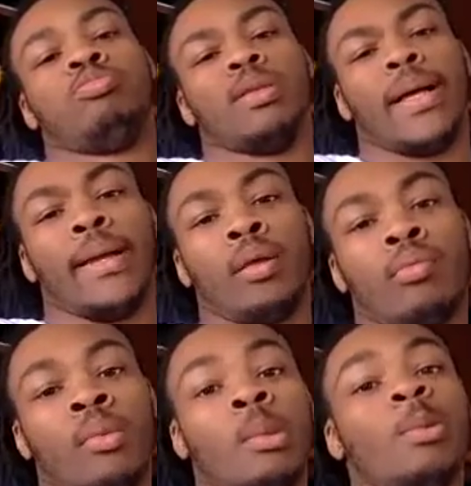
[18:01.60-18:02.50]
play
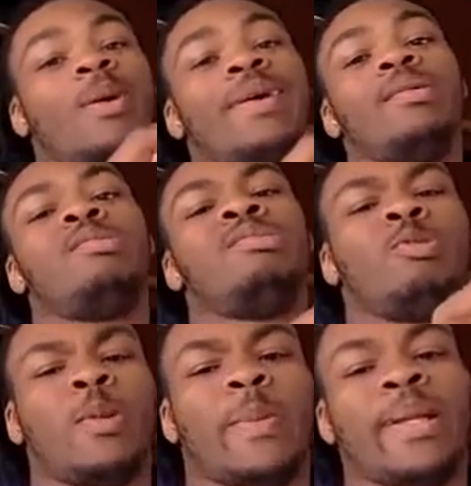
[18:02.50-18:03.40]
is
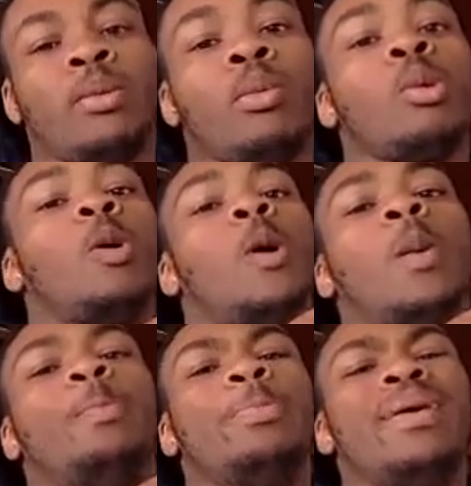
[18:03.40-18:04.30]
streaming
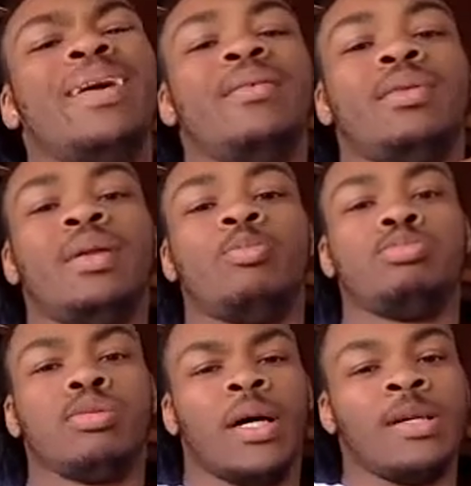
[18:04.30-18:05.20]
on BET
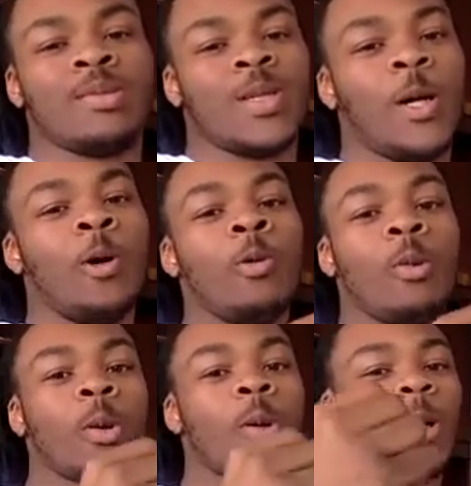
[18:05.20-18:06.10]
Plus. So
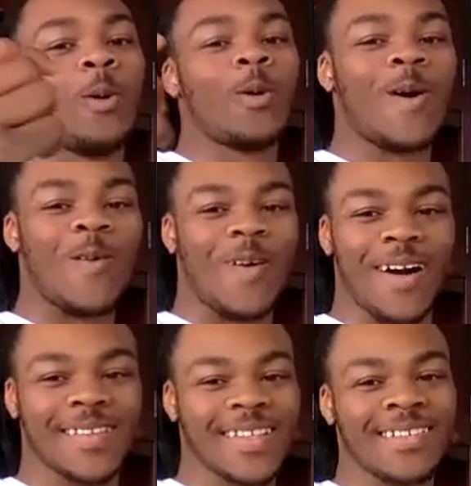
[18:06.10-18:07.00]
go
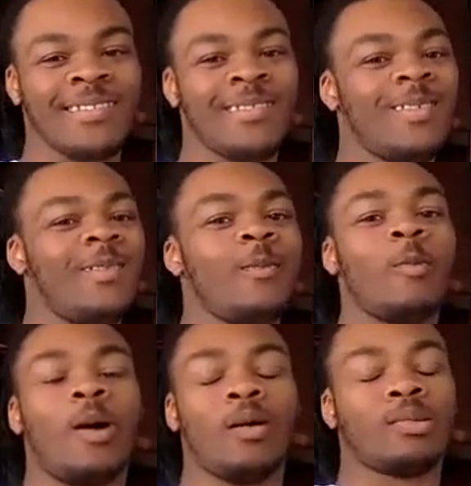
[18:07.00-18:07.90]
watch it.
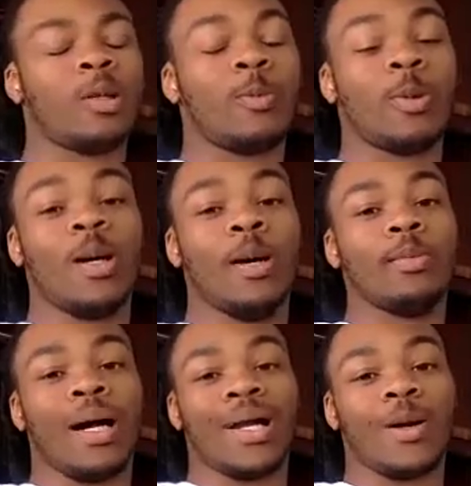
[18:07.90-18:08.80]
Walter put a
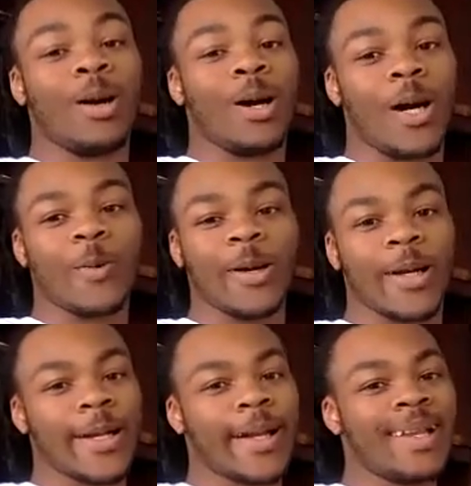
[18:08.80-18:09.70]
lot of hard work
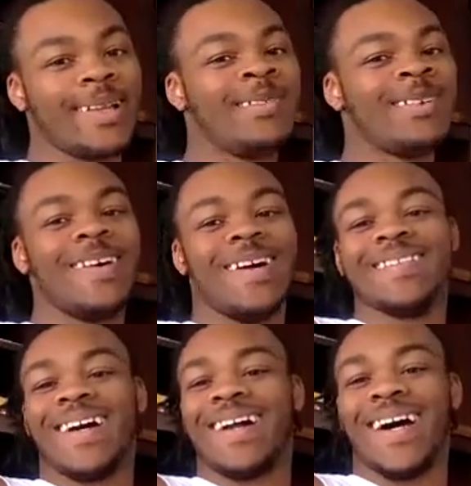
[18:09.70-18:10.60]
in. A
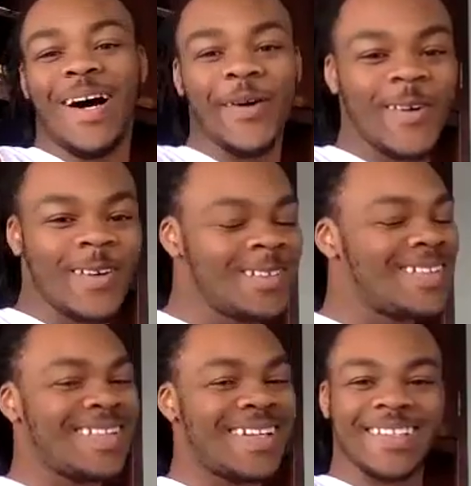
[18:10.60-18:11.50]
lot of hours,
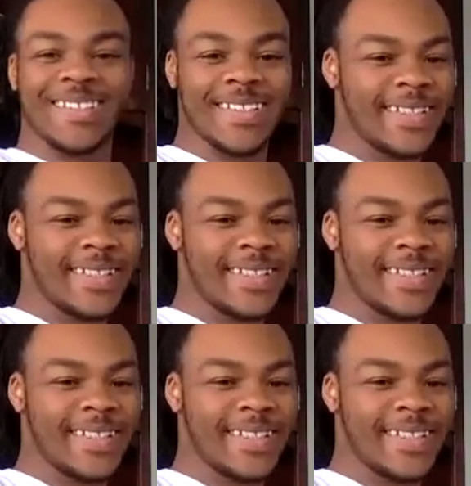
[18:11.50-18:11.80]
a lot of shit.